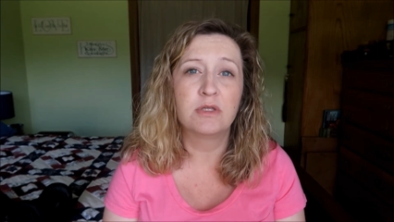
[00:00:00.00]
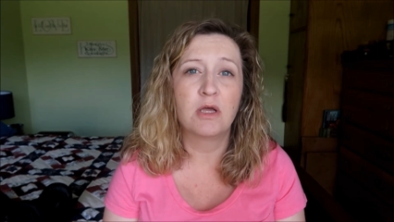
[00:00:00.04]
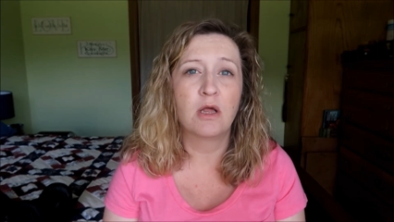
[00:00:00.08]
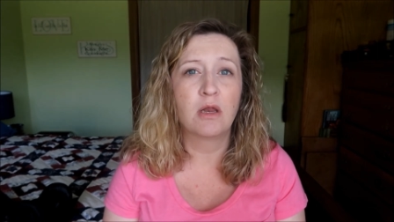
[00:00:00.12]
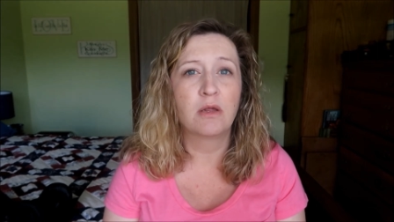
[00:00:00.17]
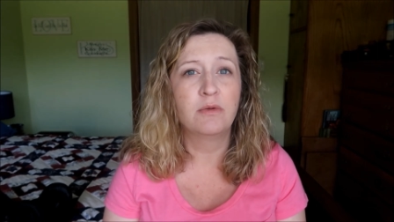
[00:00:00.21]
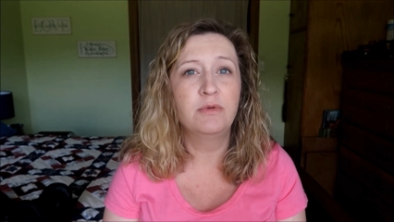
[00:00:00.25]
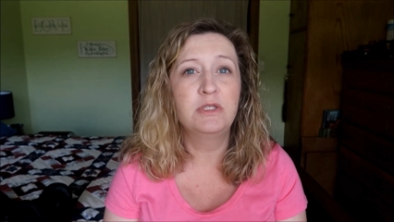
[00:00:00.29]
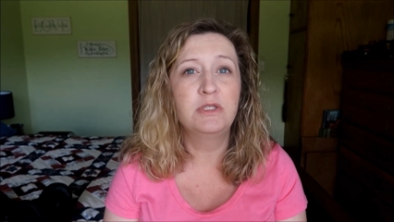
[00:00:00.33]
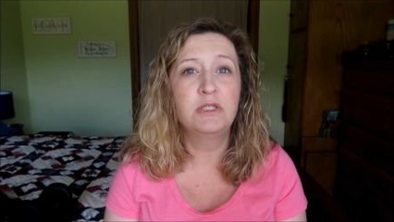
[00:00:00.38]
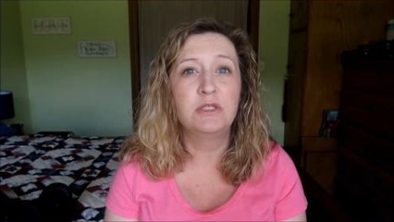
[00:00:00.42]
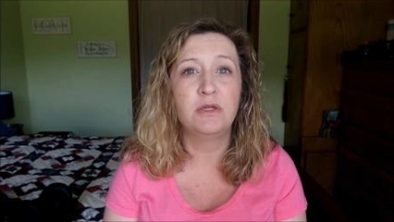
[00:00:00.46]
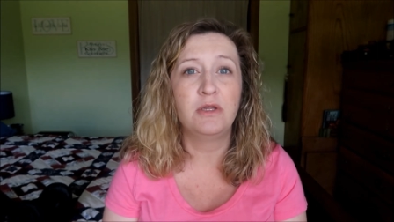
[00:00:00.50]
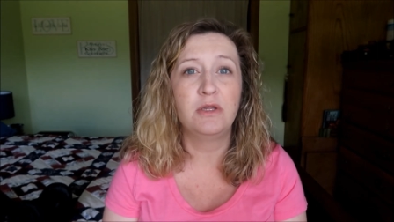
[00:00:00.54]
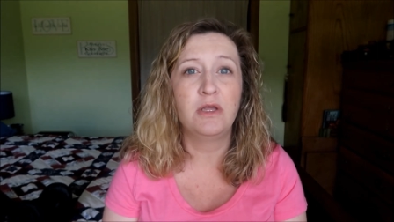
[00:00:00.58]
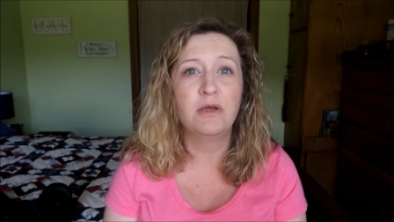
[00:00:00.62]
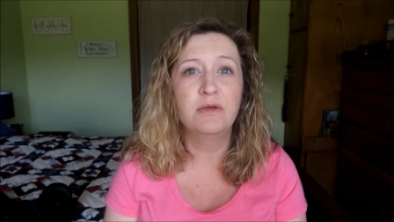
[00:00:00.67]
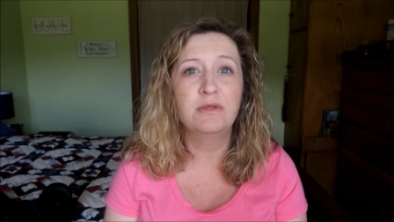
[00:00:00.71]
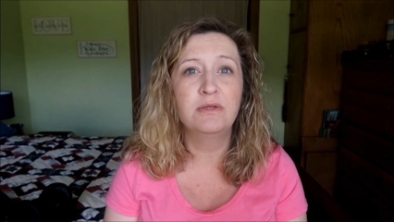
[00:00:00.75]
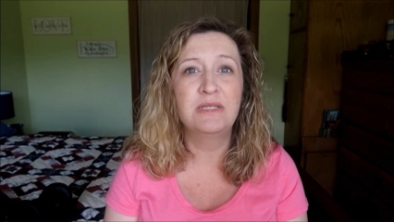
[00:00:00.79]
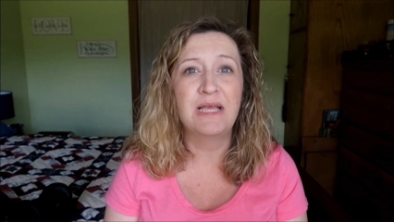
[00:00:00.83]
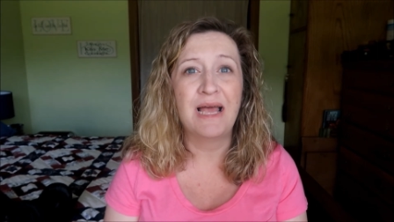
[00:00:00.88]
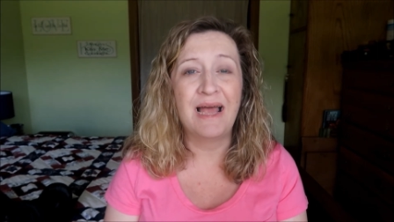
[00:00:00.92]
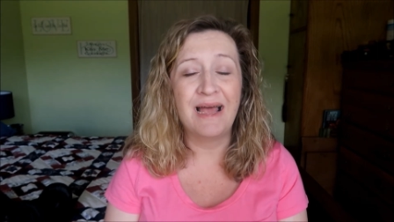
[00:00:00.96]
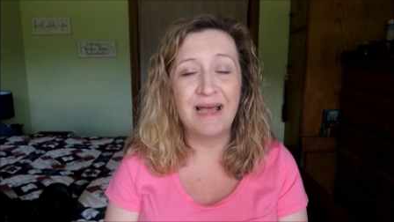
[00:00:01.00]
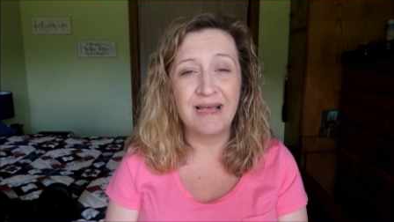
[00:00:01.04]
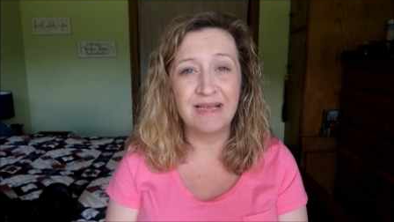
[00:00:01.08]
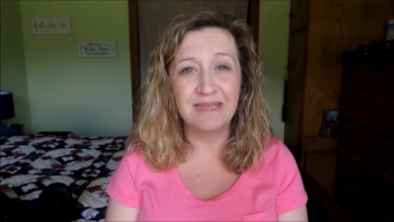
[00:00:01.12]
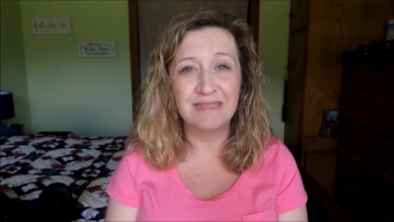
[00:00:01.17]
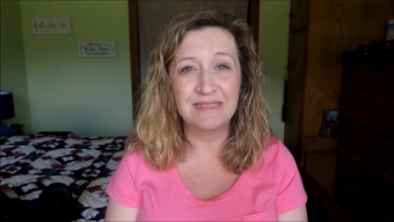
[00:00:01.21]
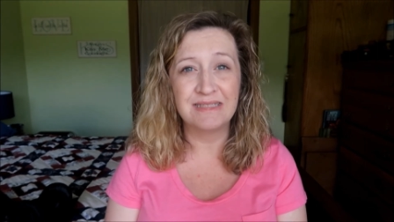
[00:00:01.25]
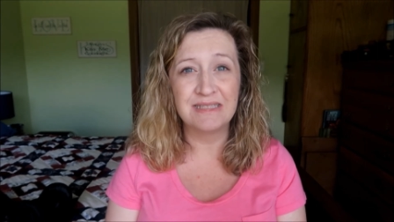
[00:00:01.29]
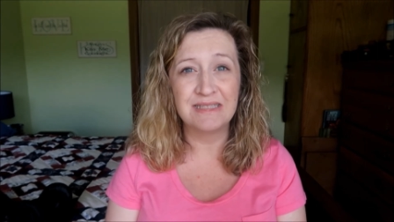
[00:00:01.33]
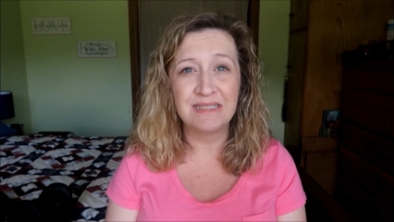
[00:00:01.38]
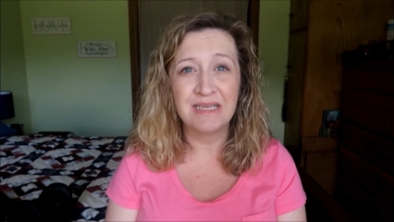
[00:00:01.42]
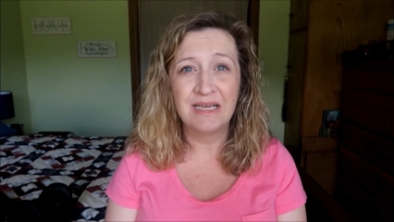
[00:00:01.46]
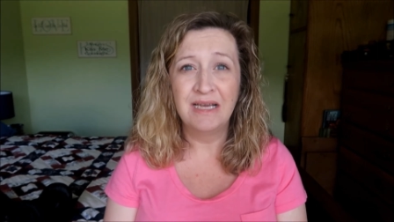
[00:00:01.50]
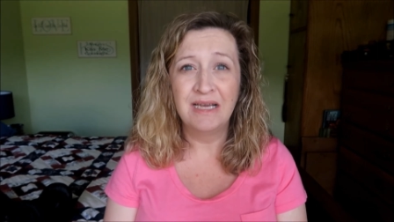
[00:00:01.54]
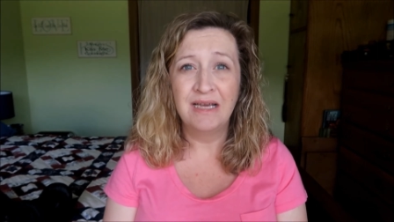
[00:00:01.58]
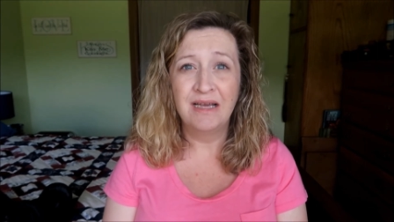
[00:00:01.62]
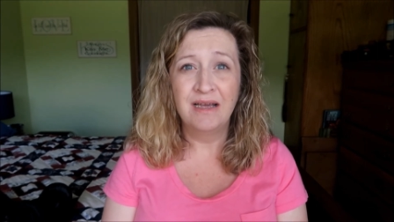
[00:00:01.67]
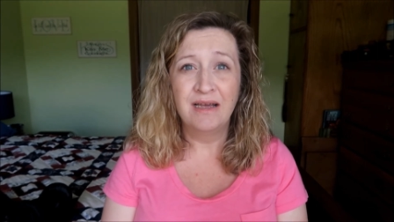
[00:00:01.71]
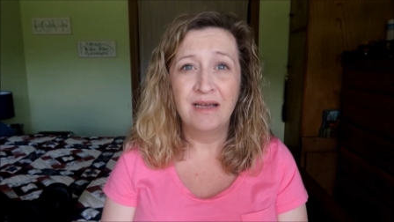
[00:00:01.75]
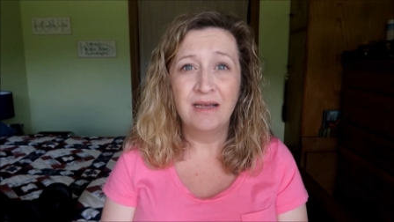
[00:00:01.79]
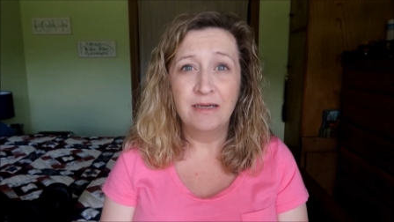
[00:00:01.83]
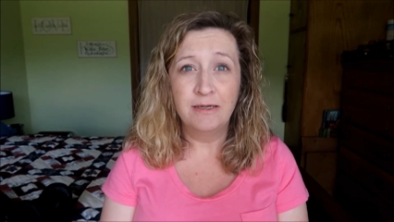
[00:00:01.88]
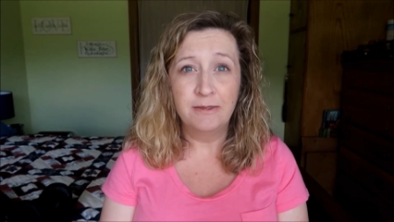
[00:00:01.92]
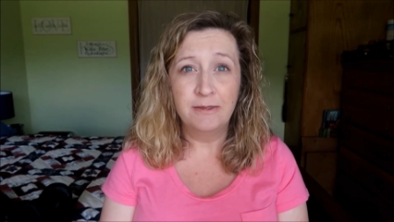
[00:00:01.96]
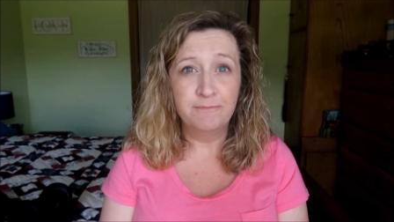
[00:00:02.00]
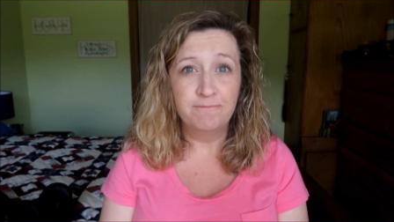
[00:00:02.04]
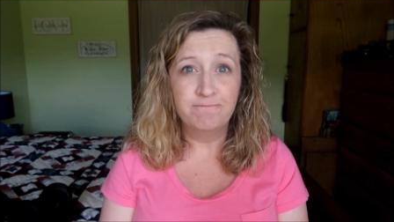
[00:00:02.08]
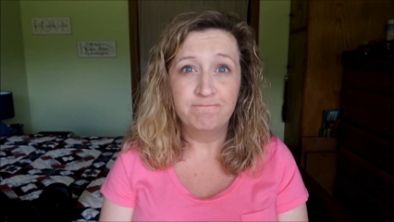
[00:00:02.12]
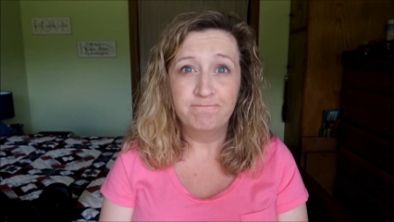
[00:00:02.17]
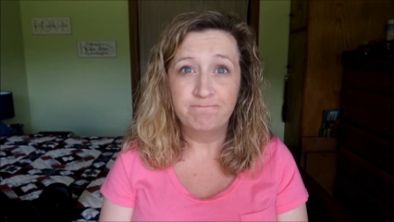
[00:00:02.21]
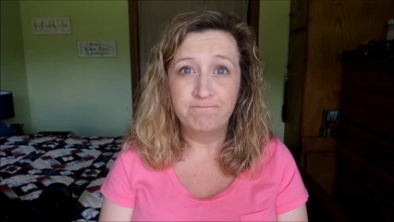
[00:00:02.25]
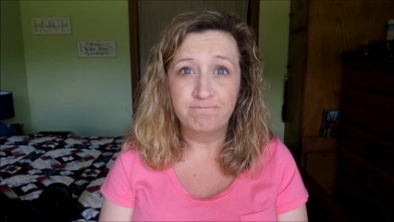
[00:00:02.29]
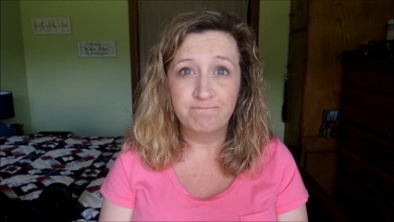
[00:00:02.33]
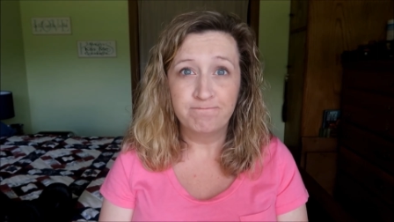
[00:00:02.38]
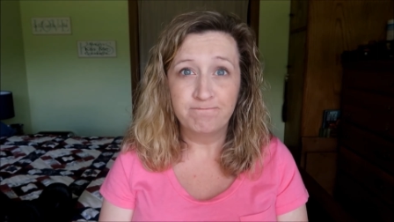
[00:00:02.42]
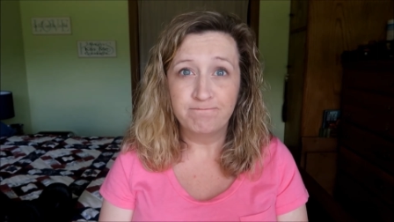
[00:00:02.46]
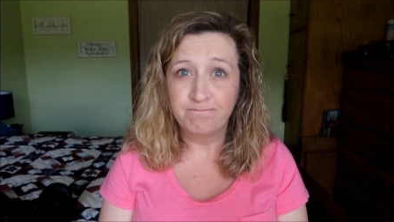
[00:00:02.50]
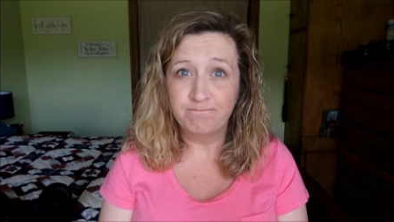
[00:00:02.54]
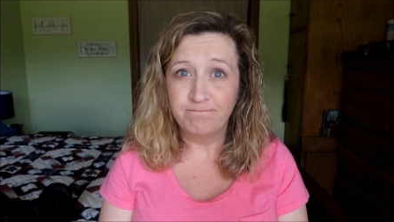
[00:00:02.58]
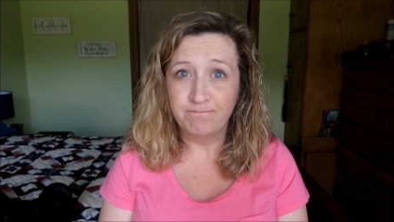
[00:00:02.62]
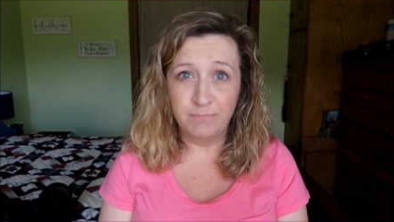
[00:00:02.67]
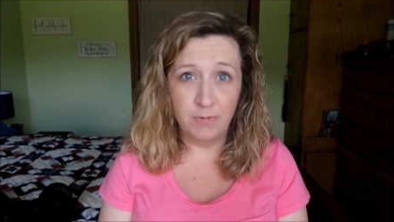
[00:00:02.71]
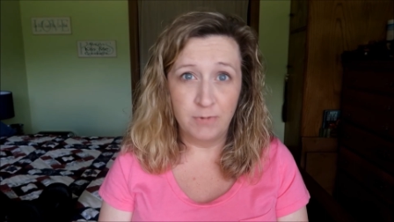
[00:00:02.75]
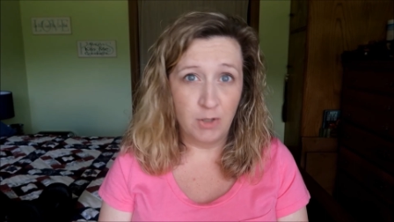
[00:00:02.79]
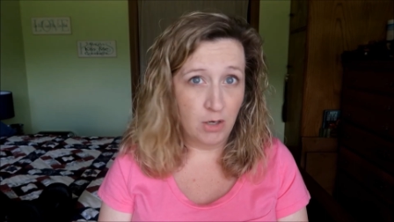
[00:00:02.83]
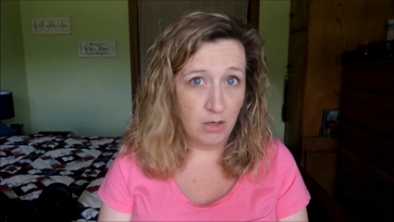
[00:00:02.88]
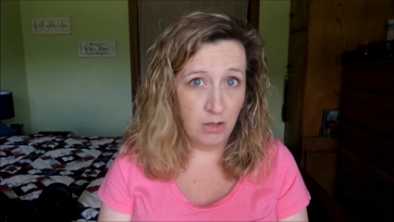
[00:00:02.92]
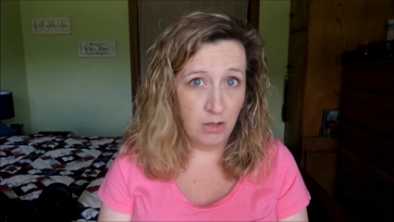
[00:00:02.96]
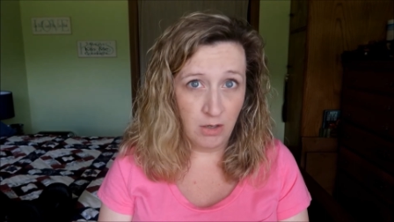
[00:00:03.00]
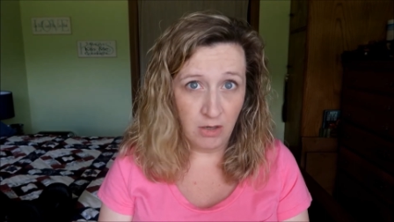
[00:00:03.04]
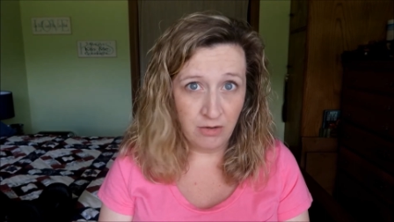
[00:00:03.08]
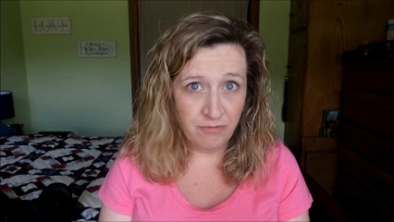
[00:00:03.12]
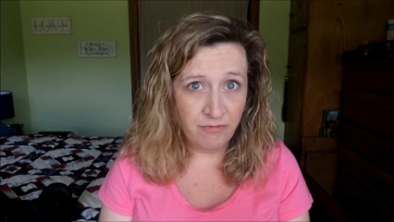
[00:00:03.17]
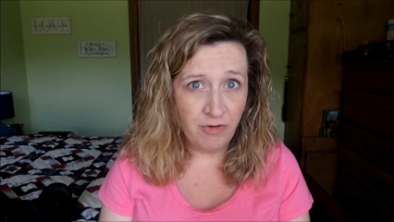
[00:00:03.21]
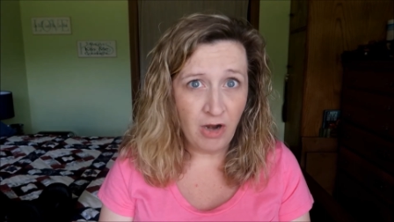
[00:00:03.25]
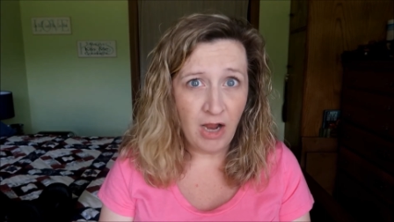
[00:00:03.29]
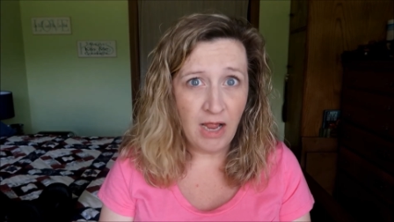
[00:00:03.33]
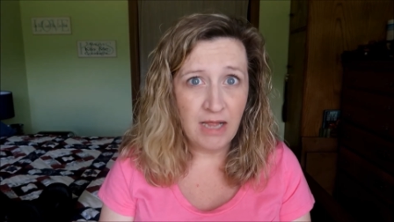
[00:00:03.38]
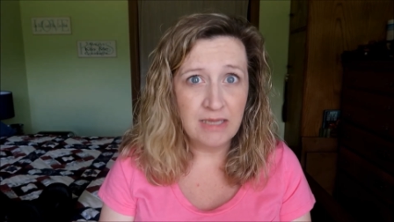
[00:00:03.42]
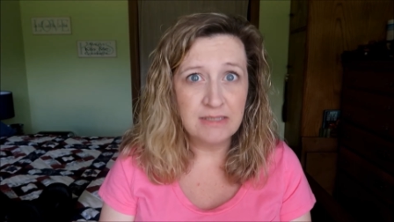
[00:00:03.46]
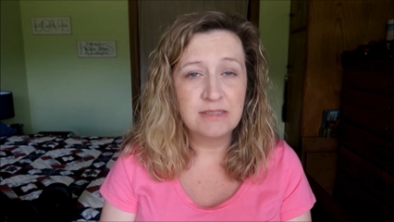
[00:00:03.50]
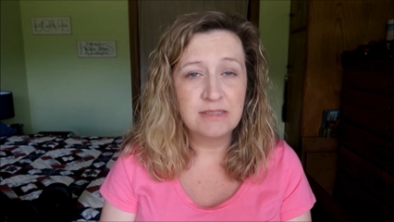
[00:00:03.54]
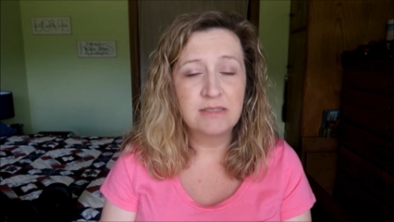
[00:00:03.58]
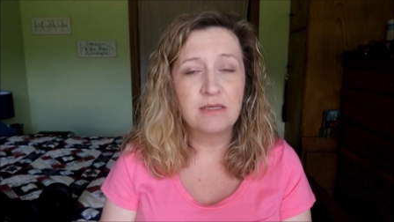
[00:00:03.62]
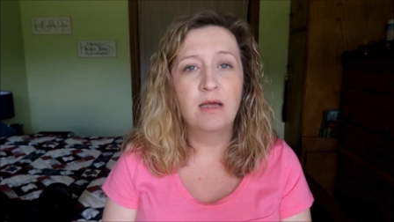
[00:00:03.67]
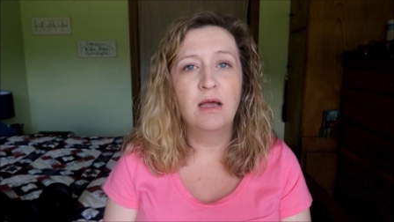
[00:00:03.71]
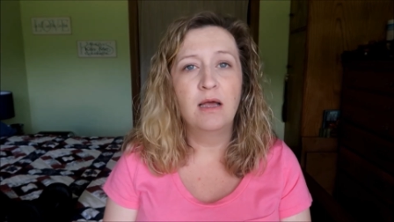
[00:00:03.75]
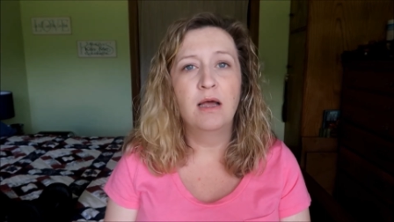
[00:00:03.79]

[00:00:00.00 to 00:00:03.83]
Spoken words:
Hollywood Studios has not a lot of rides.